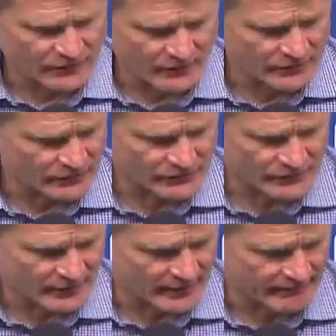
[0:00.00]
Chris
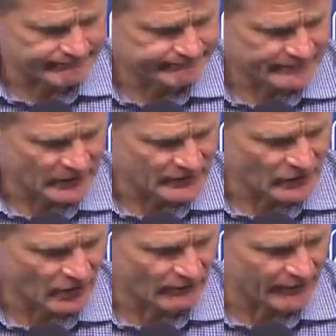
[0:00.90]
is um, you know he's
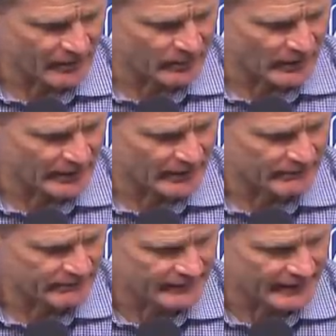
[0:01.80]
a Hall of Fame player,
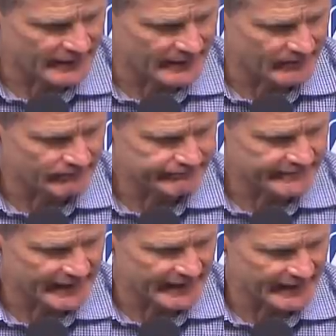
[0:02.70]
um,
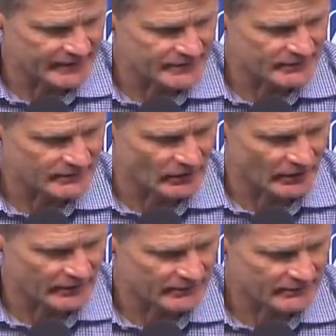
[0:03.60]
and
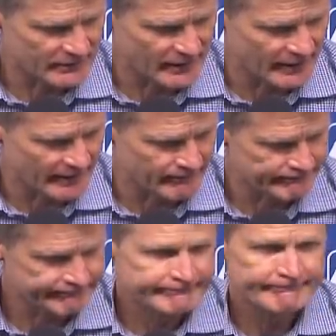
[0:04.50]
look, um,
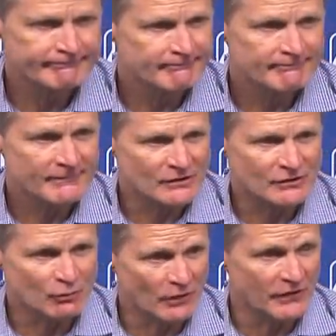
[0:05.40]
this
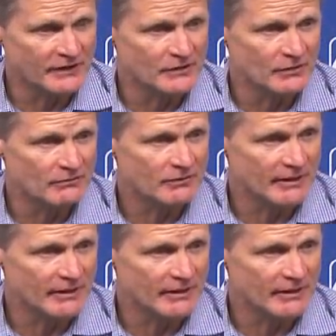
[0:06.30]
is what they do.